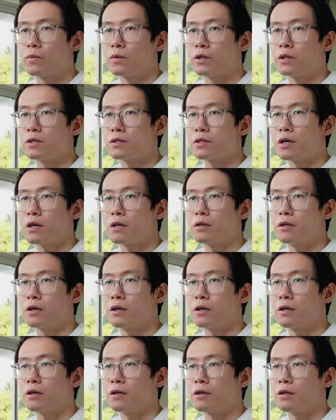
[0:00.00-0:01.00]
said
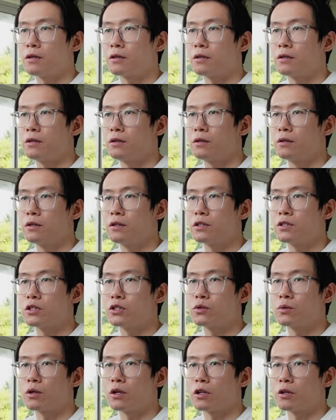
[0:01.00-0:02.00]
he listened
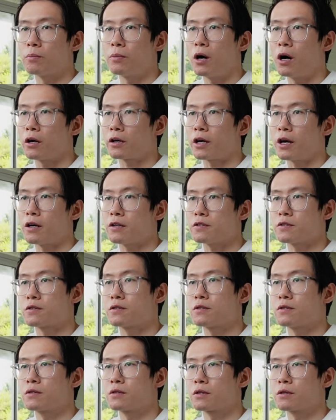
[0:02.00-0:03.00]
to a lot of
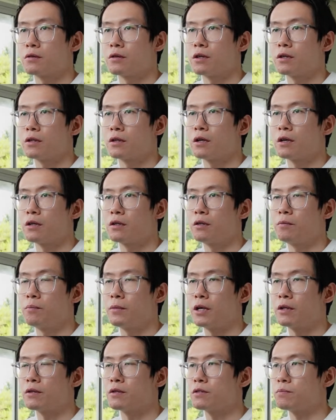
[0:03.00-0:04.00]
podcasts, right? And he
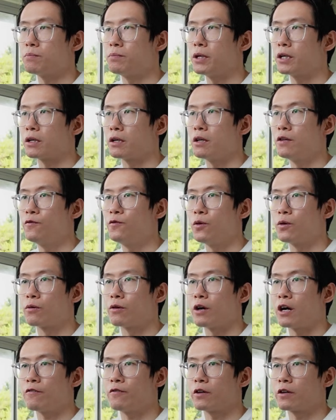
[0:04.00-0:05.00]
made this big
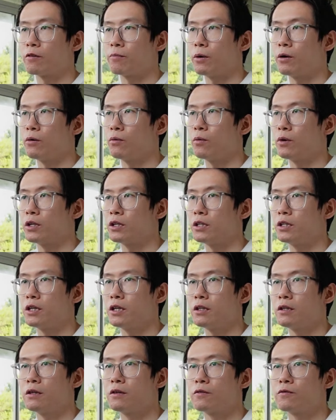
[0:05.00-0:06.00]
infographic about what he
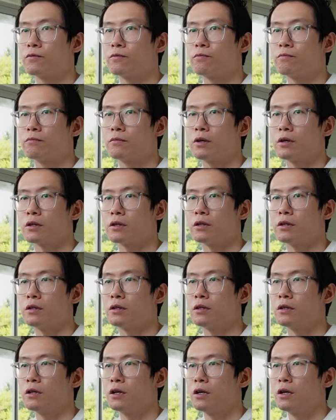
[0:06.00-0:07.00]
did.
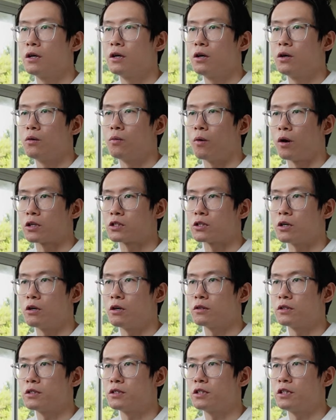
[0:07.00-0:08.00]
He watched all
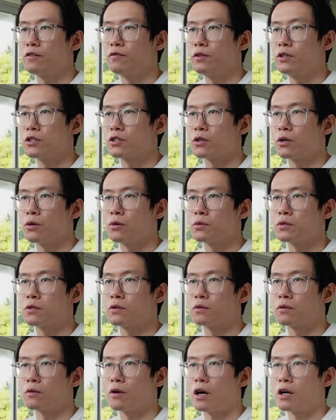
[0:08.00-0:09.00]
these TV shows
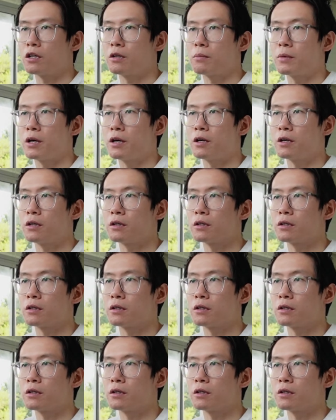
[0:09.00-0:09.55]
and anime,